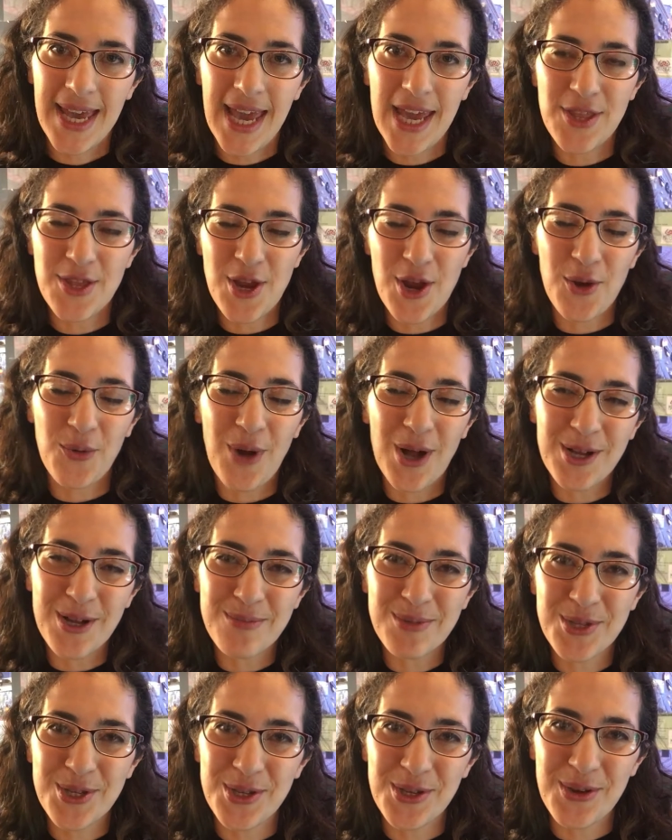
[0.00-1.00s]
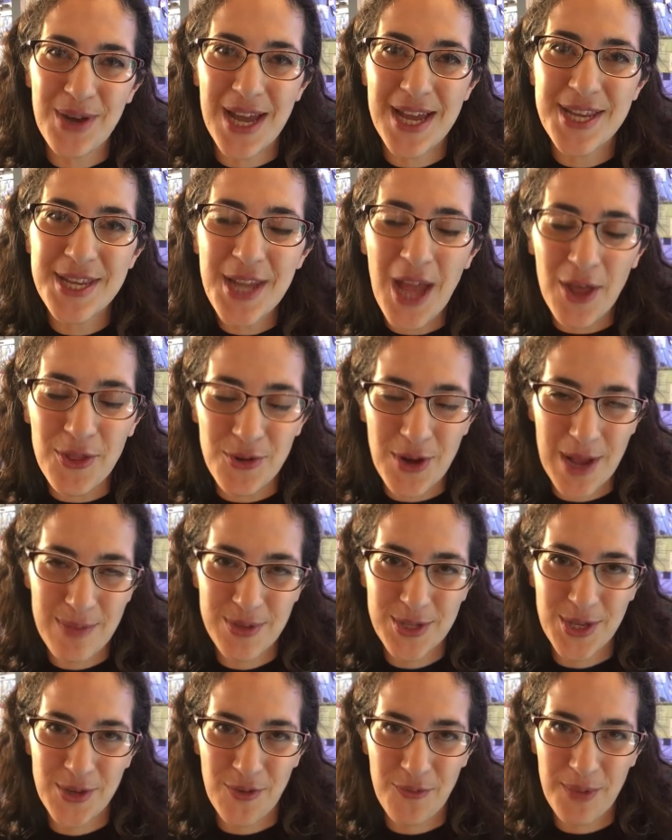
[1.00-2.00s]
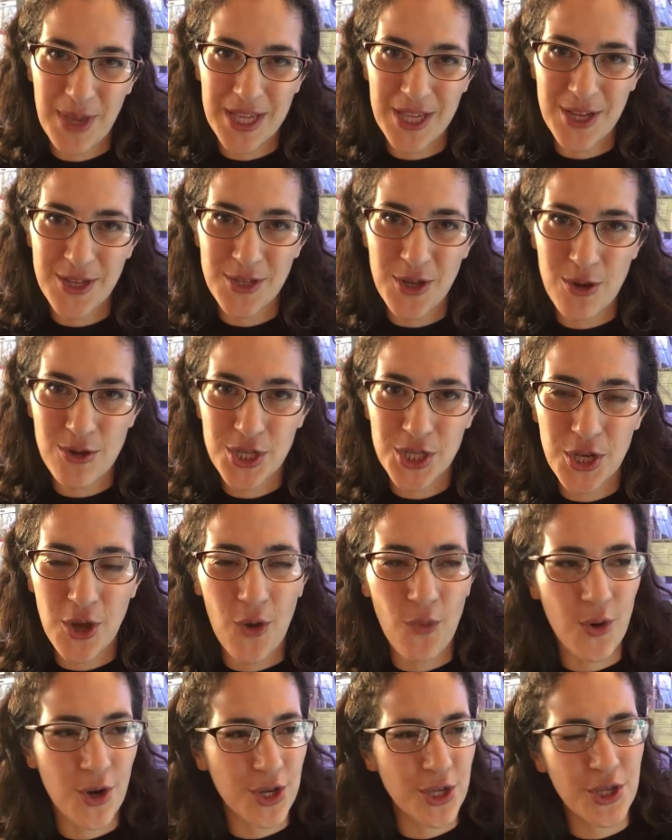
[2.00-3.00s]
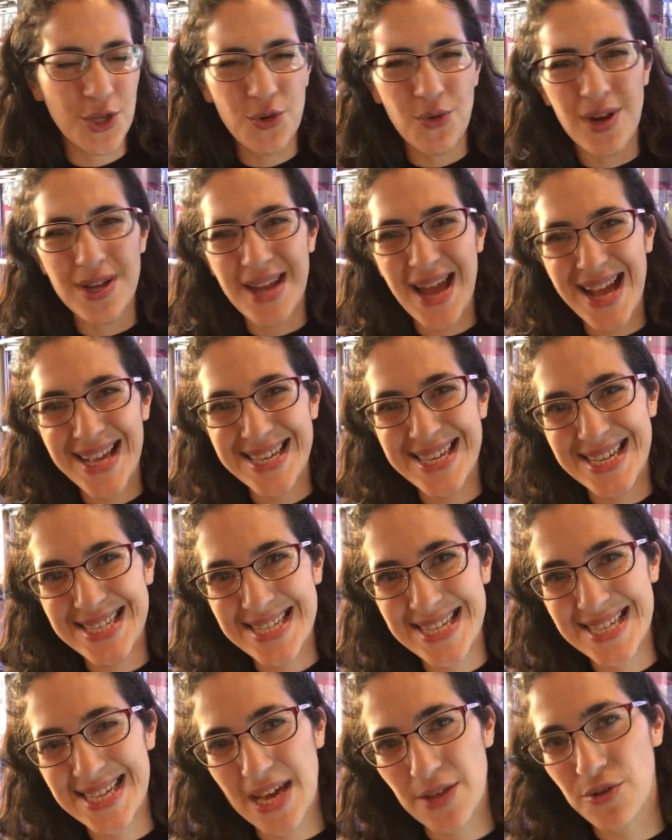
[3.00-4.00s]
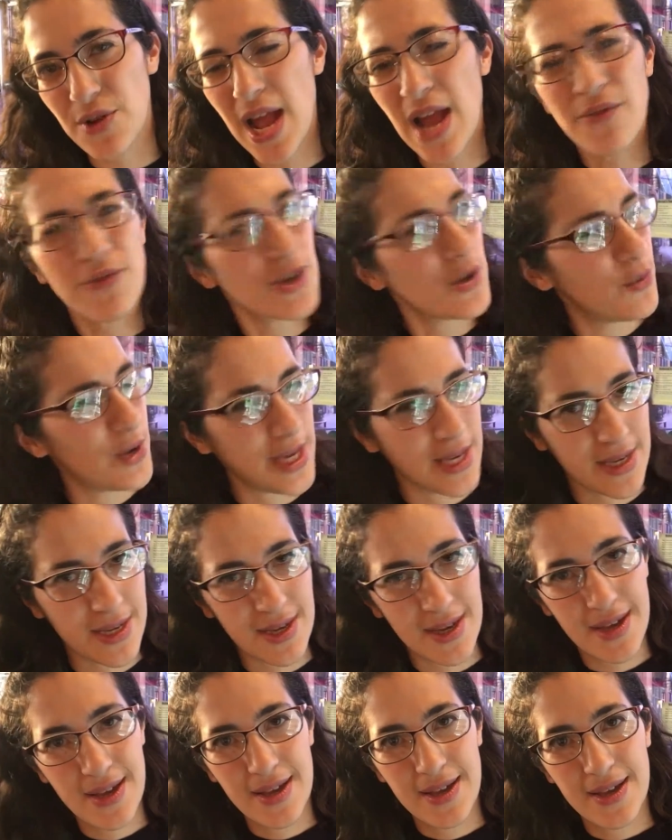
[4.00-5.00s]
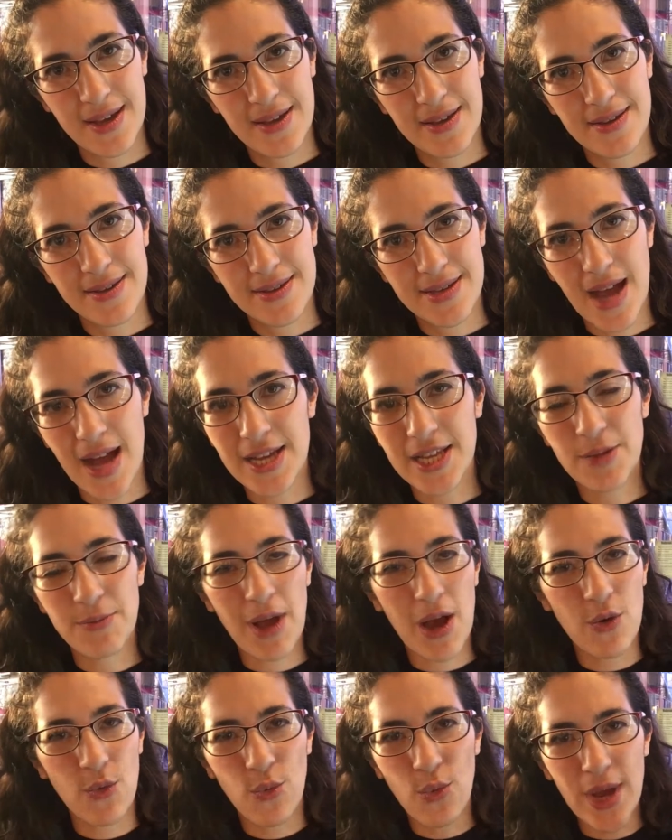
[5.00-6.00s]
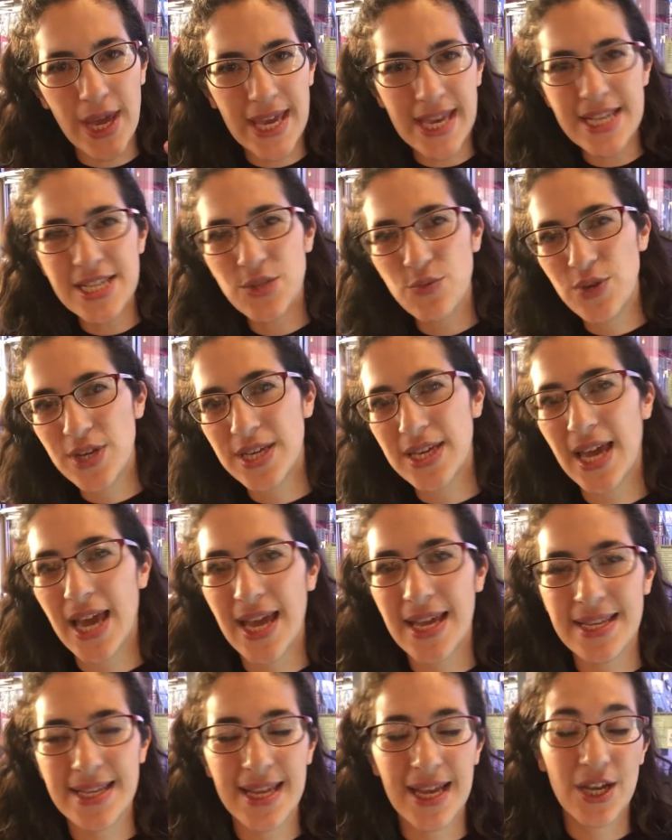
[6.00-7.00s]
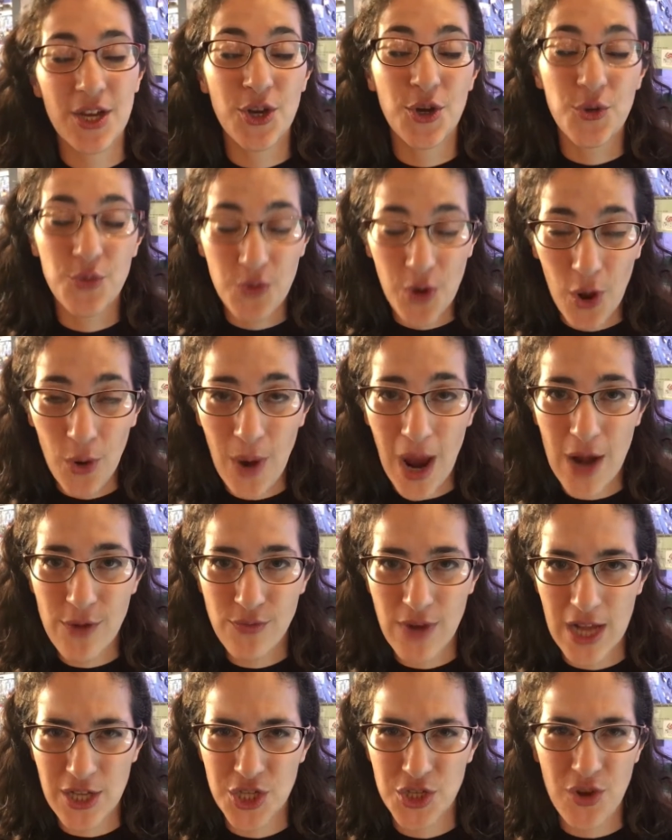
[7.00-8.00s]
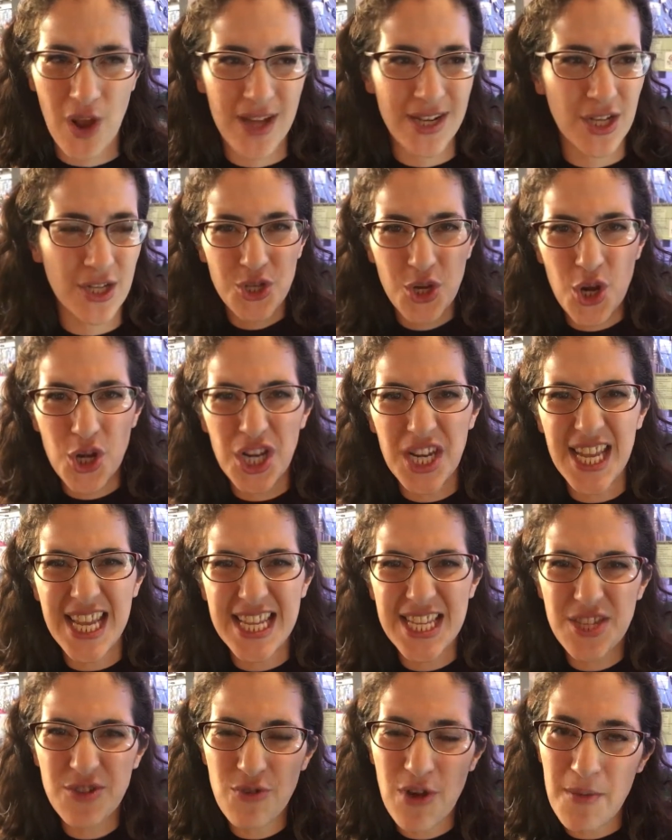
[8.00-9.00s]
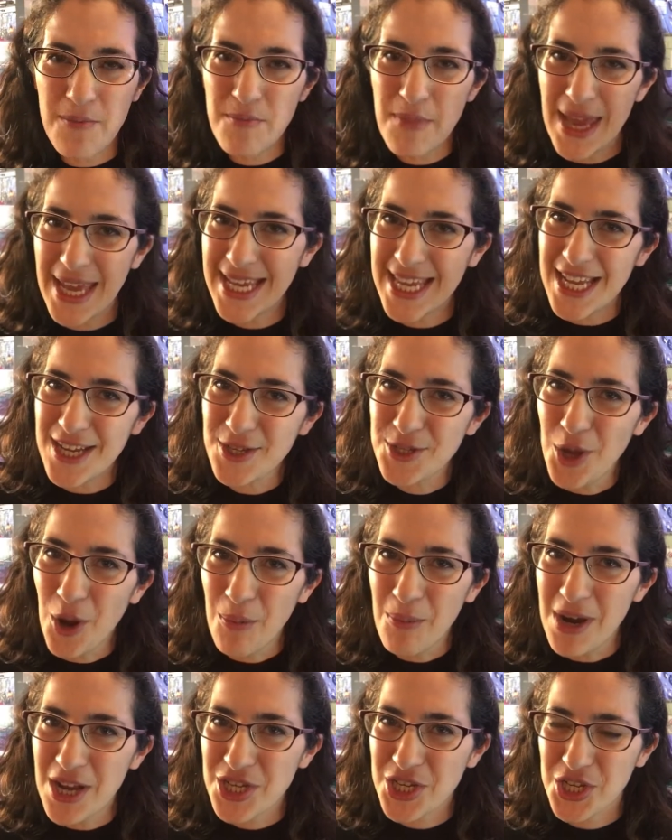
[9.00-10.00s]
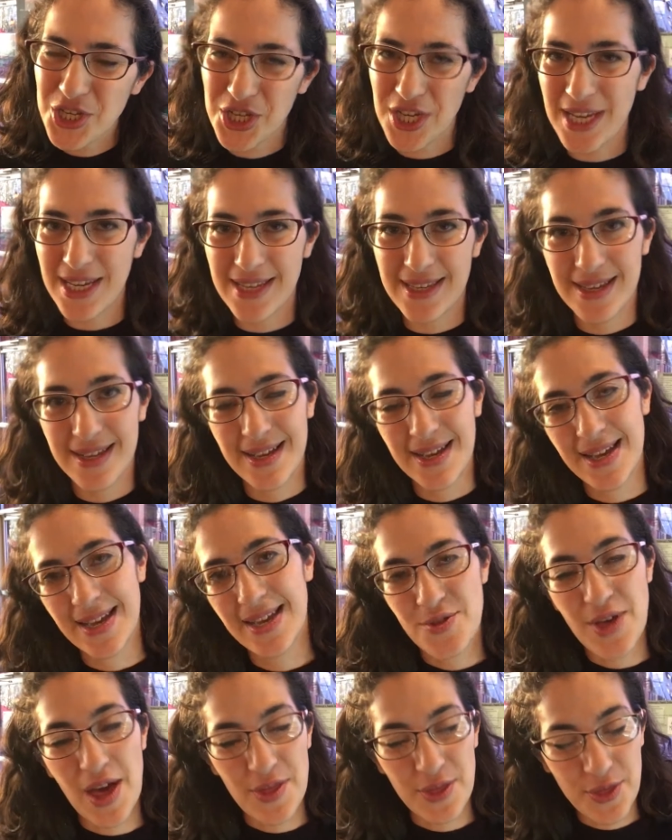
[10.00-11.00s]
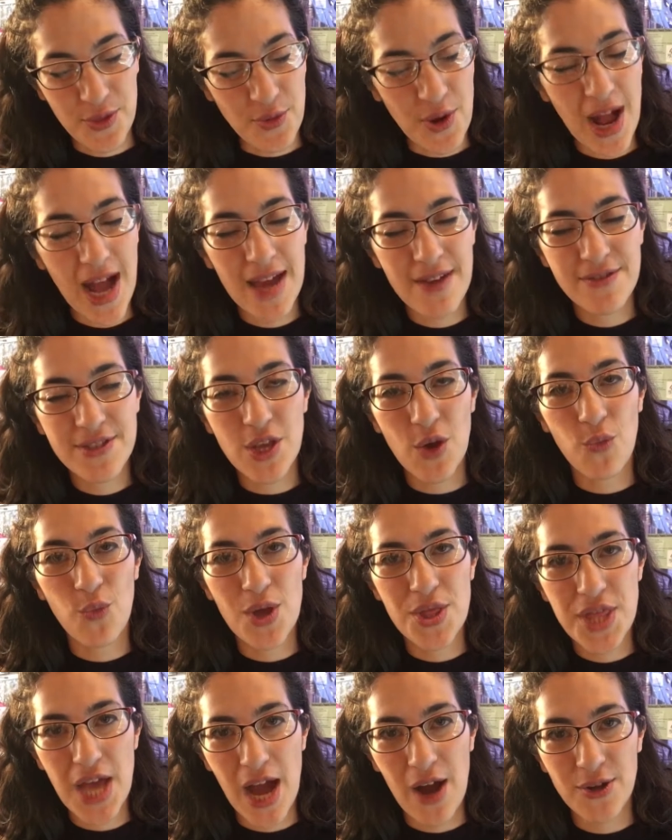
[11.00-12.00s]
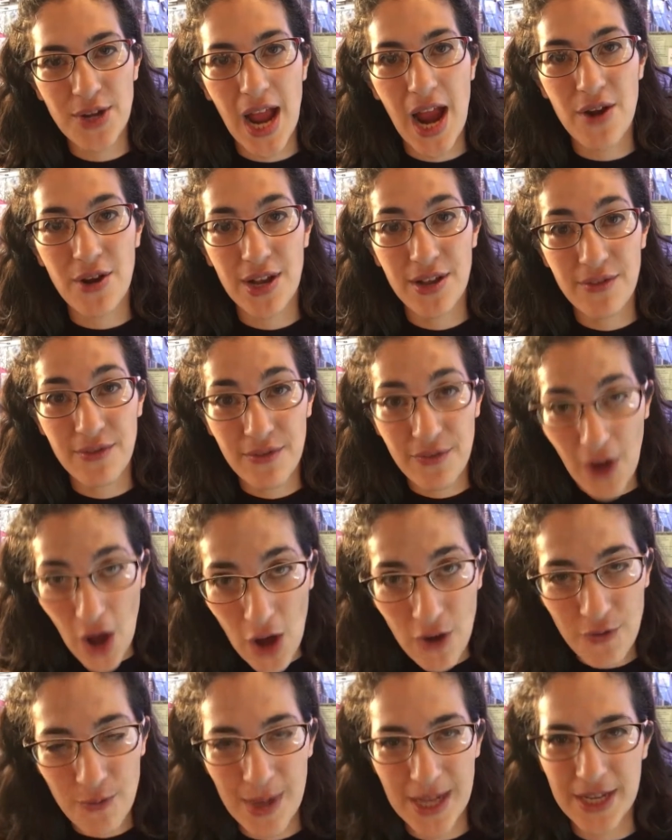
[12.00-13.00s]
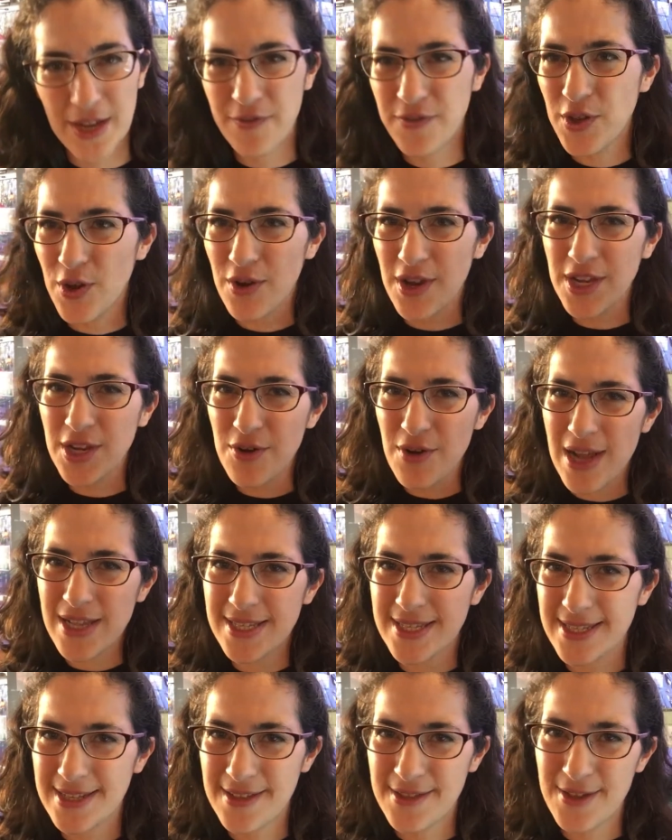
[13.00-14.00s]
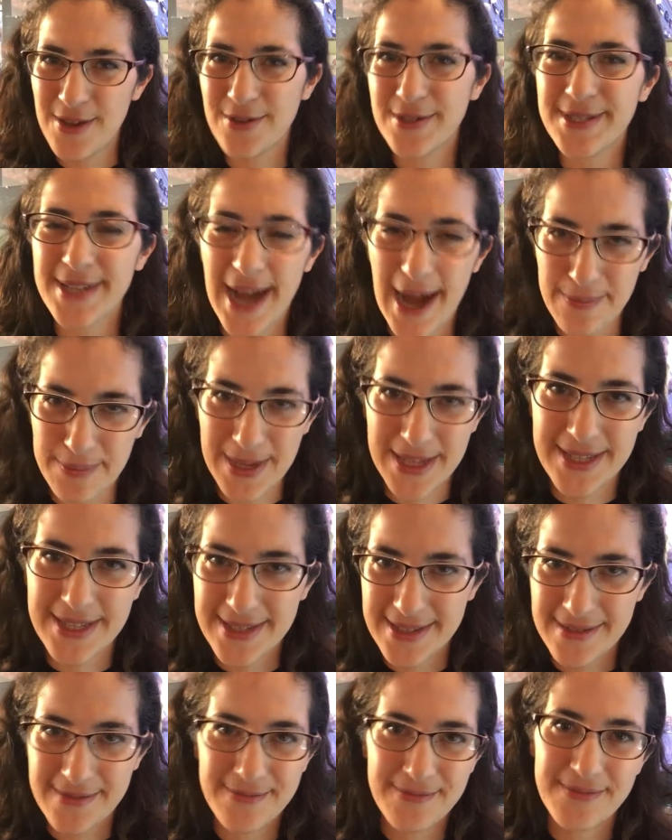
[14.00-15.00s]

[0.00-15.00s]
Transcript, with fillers: Hey there, welcome to another episode of Making Dough Show where you and I get together every week talking about ways we can grow a restaurant and turn it into a making dough machine that thrives without our involvement. If you're interested in those topics,